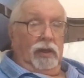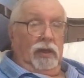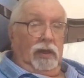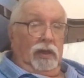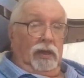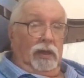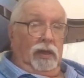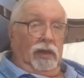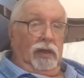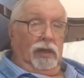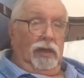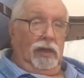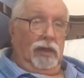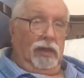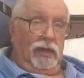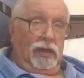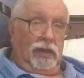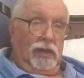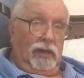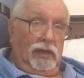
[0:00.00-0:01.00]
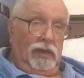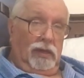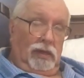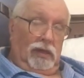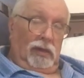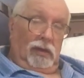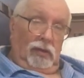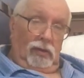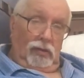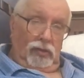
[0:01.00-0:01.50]

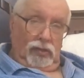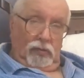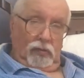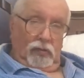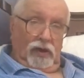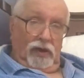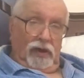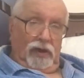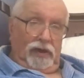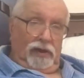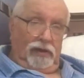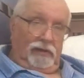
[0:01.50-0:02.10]
on the way.